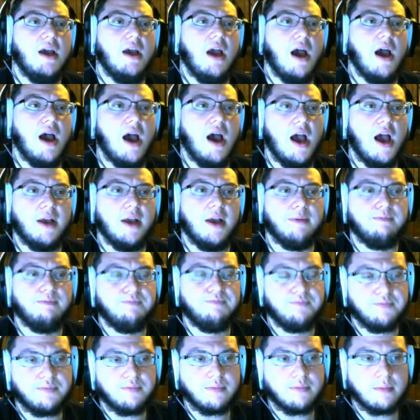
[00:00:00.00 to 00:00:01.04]

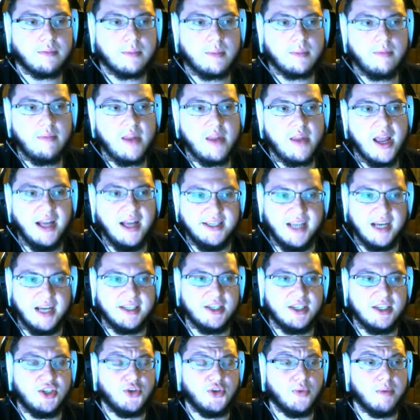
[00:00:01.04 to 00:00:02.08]
Has
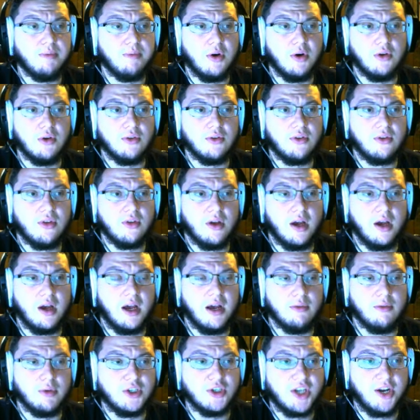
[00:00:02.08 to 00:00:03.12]
access to both
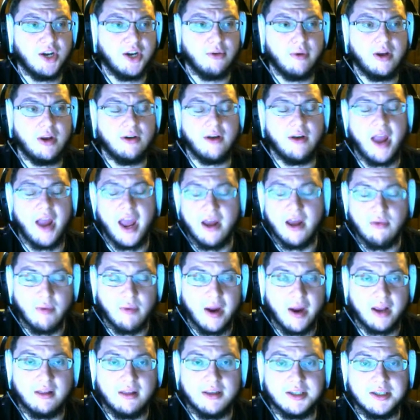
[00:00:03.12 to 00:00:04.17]
Regenerator and
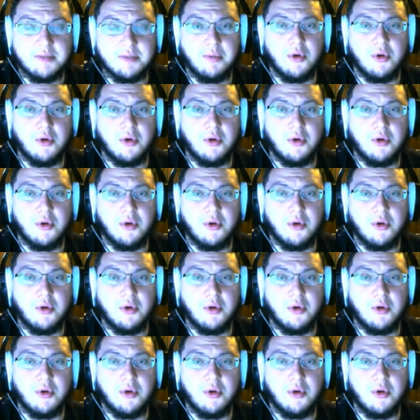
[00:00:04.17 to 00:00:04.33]
Reckless.